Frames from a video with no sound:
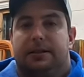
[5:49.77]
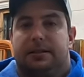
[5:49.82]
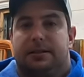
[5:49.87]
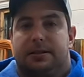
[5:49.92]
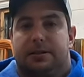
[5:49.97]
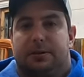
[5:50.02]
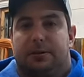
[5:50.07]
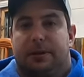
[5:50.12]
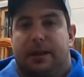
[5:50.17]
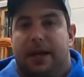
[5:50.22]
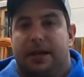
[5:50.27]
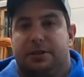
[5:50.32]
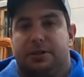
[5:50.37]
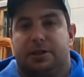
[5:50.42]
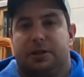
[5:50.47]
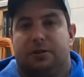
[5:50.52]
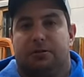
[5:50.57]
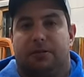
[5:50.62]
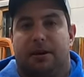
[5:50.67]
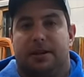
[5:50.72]
So that
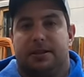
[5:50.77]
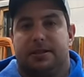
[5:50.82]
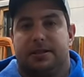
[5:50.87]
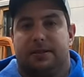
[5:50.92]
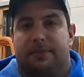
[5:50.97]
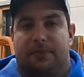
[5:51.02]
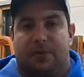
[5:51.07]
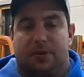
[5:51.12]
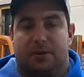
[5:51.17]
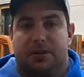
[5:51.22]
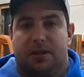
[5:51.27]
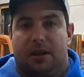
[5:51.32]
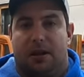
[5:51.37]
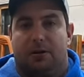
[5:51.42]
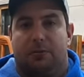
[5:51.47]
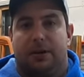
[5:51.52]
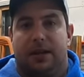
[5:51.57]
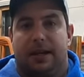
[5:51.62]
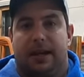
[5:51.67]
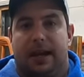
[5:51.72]
show runs the first
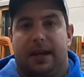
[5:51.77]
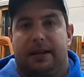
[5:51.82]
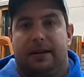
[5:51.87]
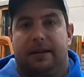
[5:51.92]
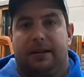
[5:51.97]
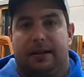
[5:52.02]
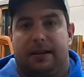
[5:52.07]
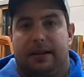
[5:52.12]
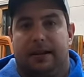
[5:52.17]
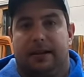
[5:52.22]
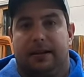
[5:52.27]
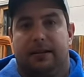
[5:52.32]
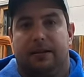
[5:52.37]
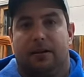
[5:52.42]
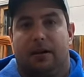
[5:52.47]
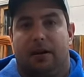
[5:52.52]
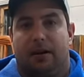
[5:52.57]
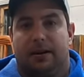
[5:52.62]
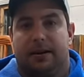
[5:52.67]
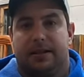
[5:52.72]
long weekend
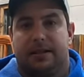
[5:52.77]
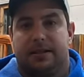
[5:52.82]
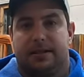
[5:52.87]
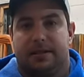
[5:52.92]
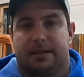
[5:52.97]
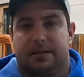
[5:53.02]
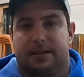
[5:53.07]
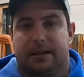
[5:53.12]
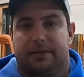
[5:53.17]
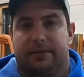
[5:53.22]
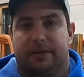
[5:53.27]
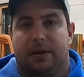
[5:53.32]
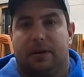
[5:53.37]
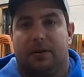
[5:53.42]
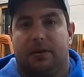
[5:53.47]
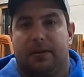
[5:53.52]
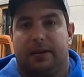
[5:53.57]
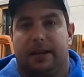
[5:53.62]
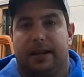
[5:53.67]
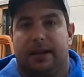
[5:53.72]
in August, the civic
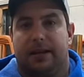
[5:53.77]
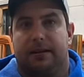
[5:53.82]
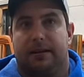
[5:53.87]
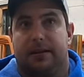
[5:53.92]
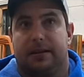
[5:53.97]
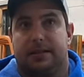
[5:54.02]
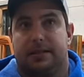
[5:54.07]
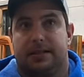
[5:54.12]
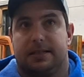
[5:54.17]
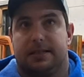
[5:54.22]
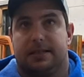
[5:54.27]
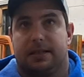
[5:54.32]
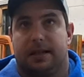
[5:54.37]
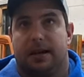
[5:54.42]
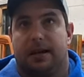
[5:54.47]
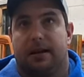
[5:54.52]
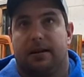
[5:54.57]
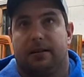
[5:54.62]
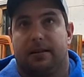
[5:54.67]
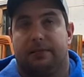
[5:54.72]
holiday. It's
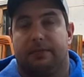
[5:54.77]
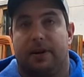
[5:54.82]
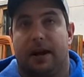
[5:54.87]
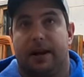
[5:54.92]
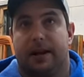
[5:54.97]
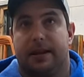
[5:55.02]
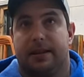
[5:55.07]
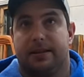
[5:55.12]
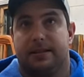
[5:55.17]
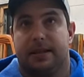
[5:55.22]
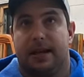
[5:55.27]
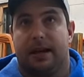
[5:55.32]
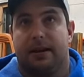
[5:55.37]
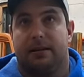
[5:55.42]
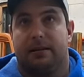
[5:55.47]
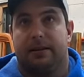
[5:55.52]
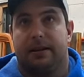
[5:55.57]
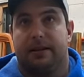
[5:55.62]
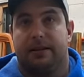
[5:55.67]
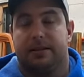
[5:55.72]
the Friday, the
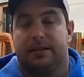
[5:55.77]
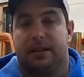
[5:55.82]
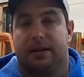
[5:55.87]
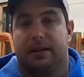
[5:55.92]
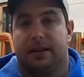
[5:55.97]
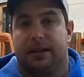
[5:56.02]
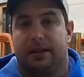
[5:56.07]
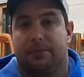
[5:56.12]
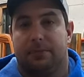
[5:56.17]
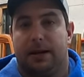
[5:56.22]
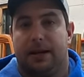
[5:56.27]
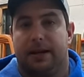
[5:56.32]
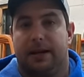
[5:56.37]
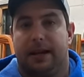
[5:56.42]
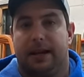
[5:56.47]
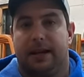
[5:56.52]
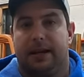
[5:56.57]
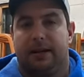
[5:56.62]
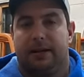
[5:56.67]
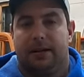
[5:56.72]
Saturday, the Sunday, and the
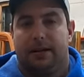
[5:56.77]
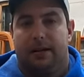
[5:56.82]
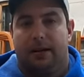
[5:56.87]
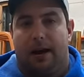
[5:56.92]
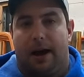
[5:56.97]
Monday.